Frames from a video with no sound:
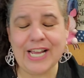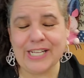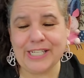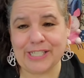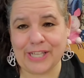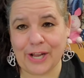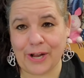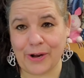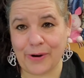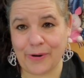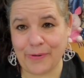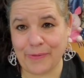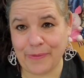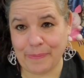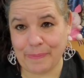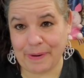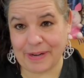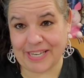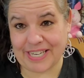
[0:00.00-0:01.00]
So
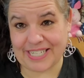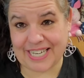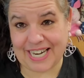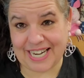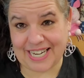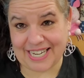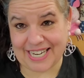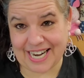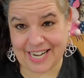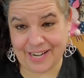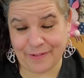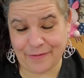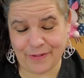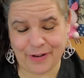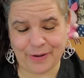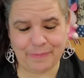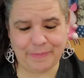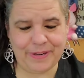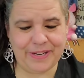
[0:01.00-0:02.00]
we picked a date kind of
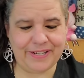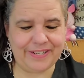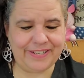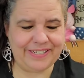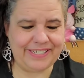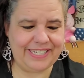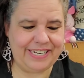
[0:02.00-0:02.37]
in the middle.